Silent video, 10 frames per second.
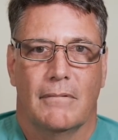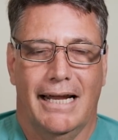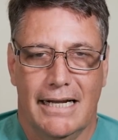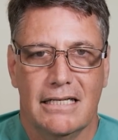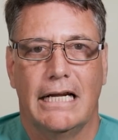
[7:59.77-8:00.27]

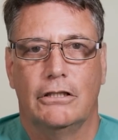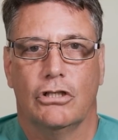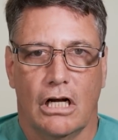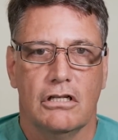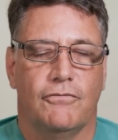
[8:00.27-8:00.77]
It is a
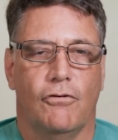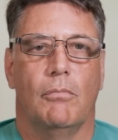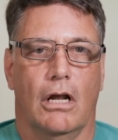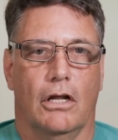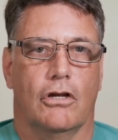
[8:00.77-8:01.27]
transfer
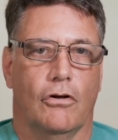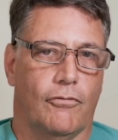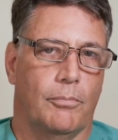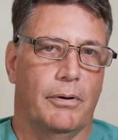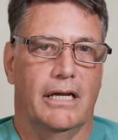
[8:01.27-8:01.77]
molecule
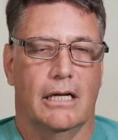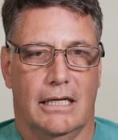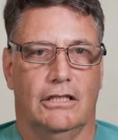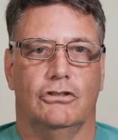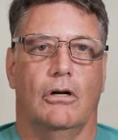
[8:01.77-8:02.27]
for bringing
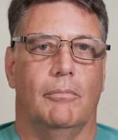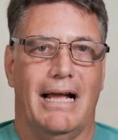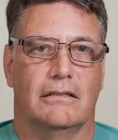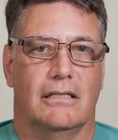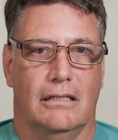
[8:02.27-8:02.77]
cholesterol
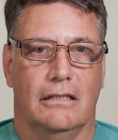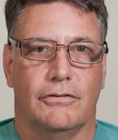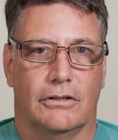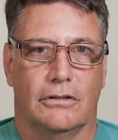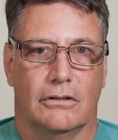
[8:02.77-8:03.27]
back to the
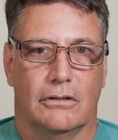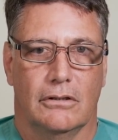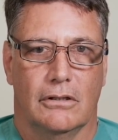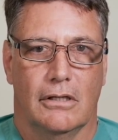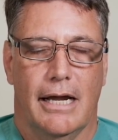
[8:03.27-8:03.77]
liver.
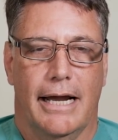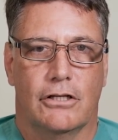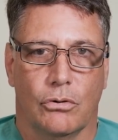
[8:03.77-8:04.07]
It's